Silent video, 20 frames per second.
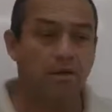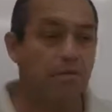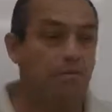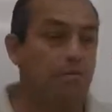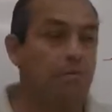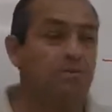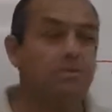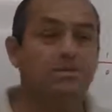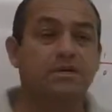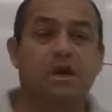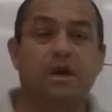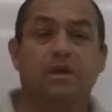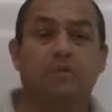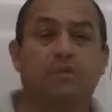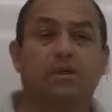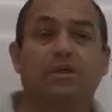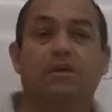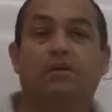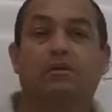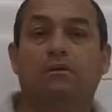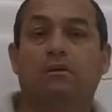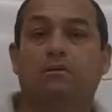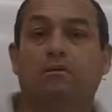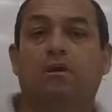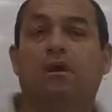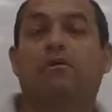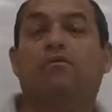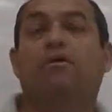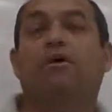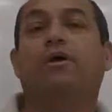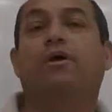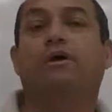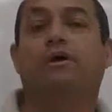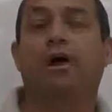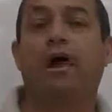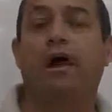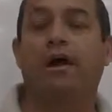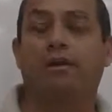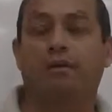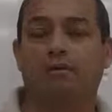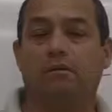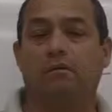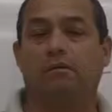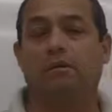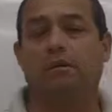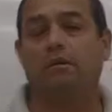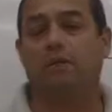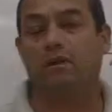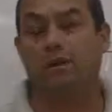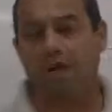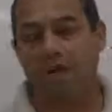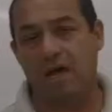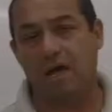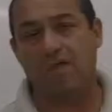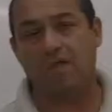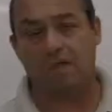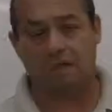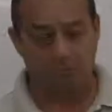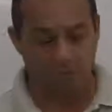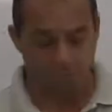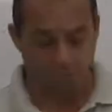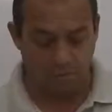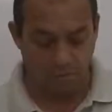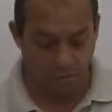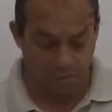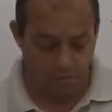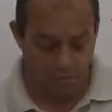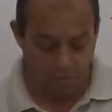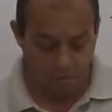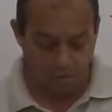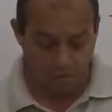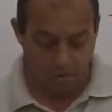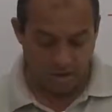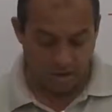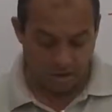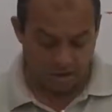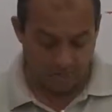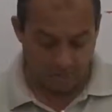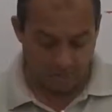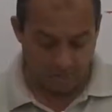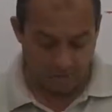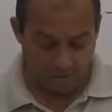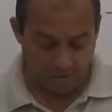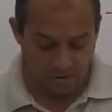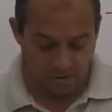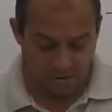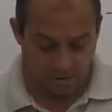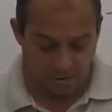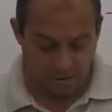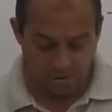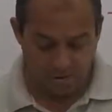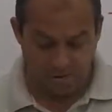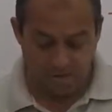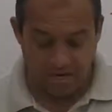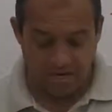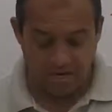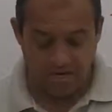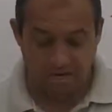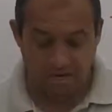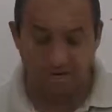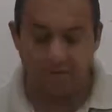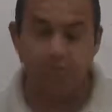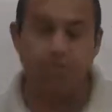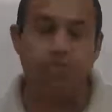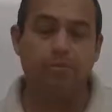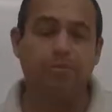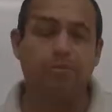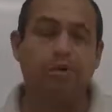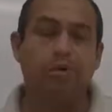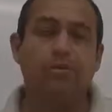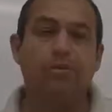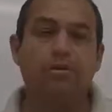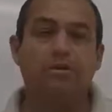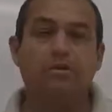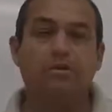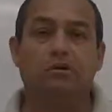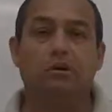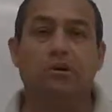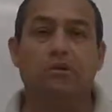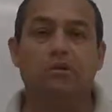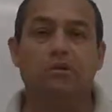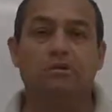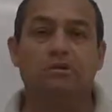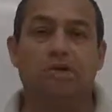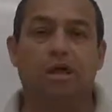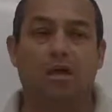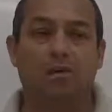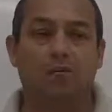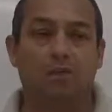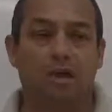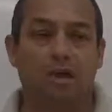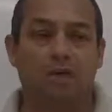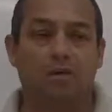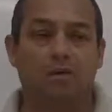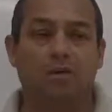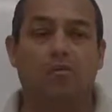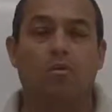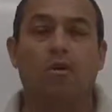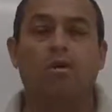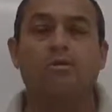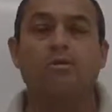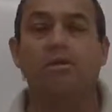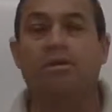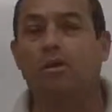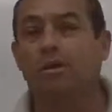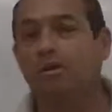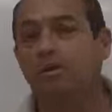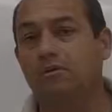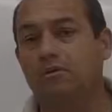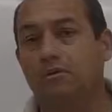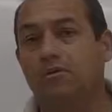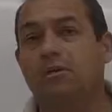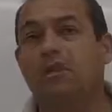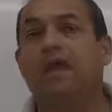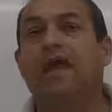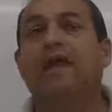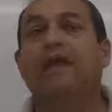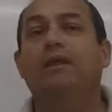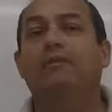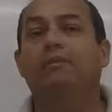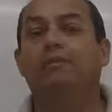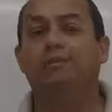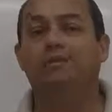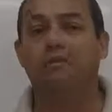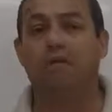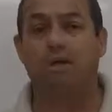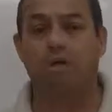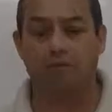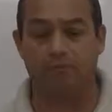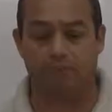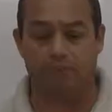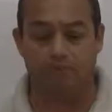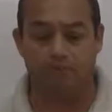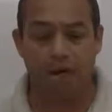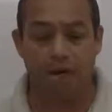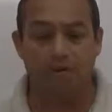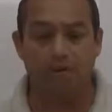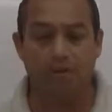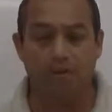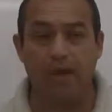Riverside, I mean, wherever you're at, they have their own way of sizing stuff, but pretty much they're all the same. They want you to use only 80% of the power.